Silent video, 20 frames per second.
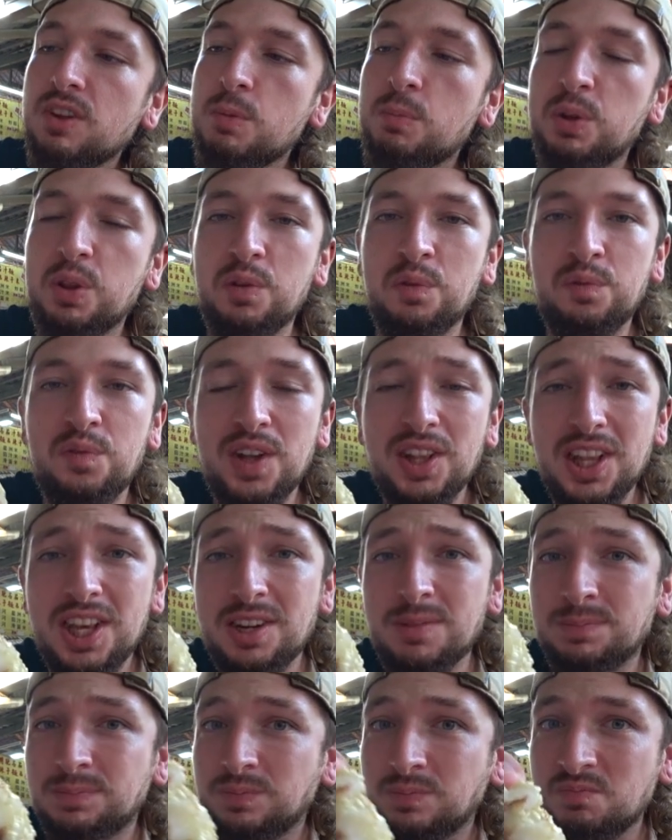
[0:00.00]
But the
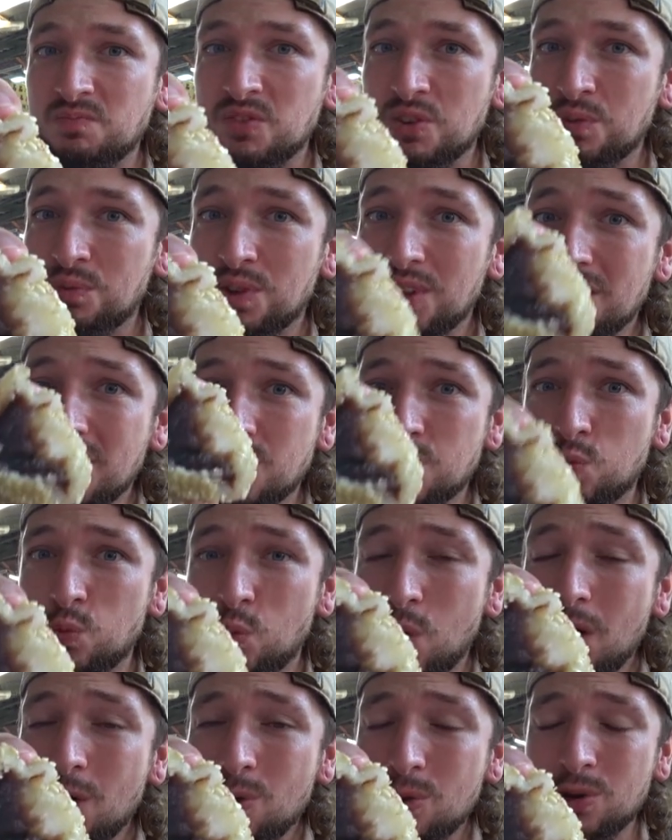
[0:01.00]
filling is
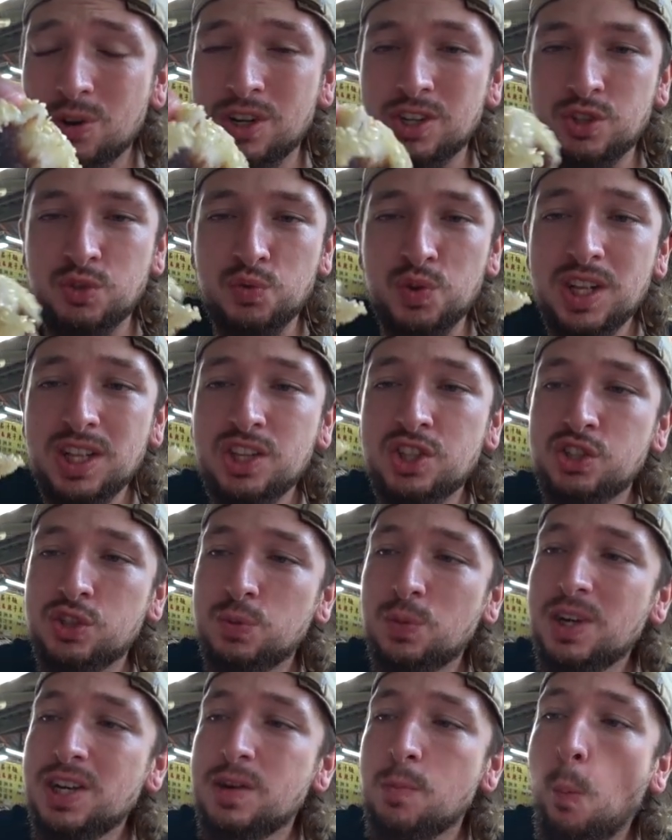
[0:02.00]
well good. It's really
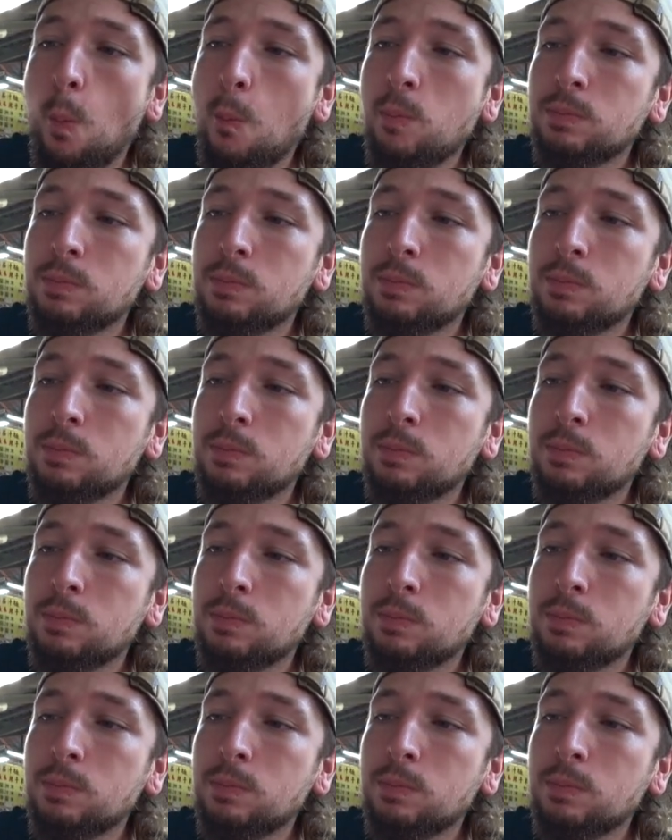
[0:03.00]
sweet.